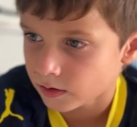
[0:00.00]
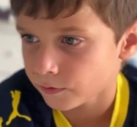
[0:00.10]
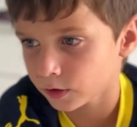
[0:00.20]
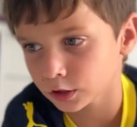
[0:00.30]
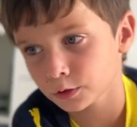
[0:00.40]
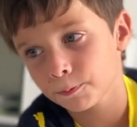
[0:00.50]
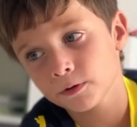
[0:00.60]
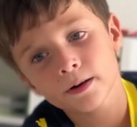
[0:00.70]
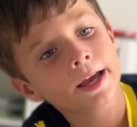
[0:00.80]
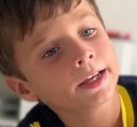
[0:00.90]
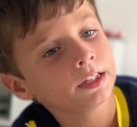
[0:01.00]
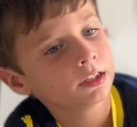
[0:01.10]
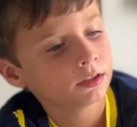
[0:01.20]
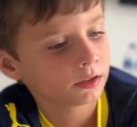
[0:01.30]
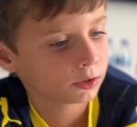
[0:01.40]
First
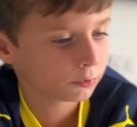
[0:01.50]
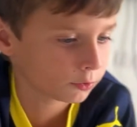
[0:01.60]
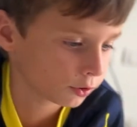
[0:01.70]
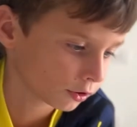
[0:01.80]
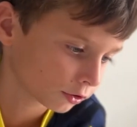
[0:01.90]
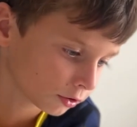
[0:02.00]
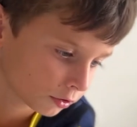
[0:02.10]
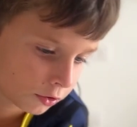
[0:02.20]
place is first.